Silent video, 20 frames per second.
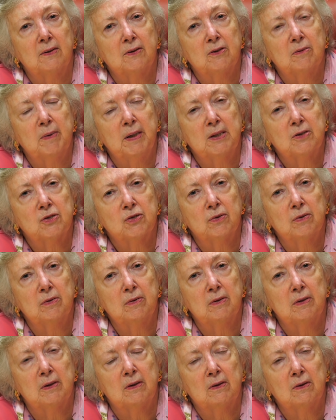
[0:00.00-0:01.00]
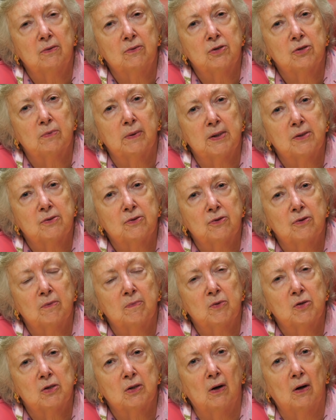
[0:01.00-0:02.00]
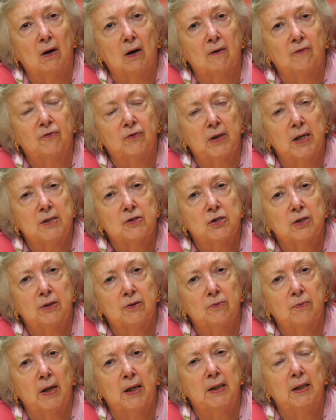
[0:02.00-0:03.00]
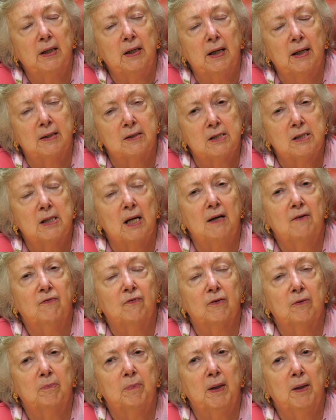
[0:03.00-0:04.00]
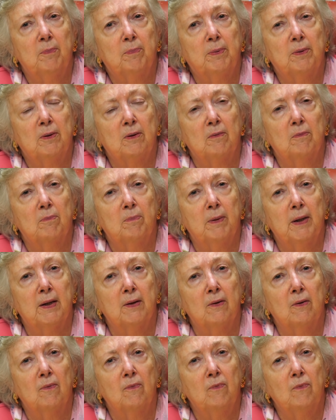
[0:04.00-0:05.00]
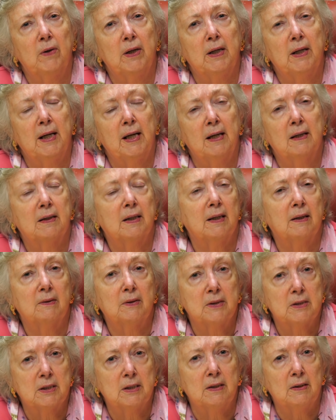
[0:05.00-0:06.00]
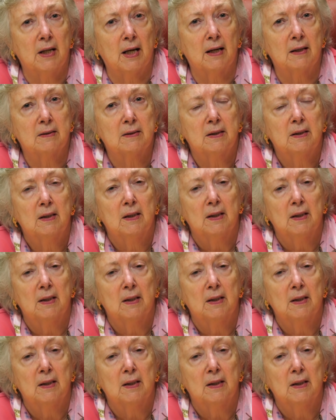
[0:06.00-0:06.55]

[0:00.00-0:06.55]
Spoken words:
to make sure that those restrooms are fresh and ready and safe for people, but we can't guarantee that.